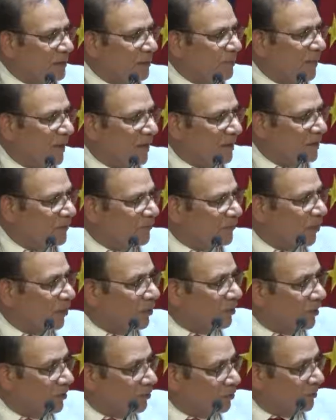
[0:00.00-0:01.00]
Tripathi
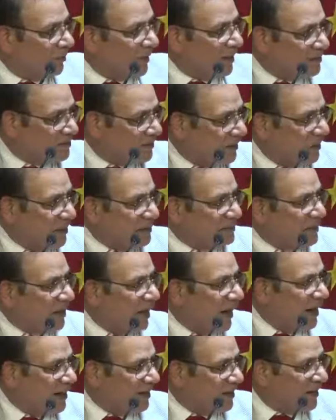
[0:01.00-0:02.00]
forgot to mention is
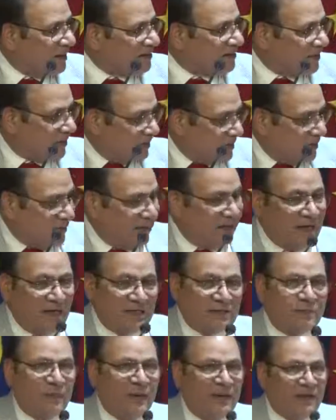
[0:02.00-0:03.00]
the address he
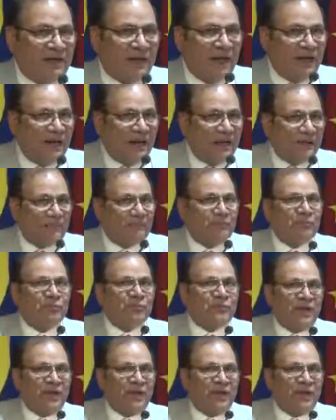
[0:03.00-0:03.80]
has been telling,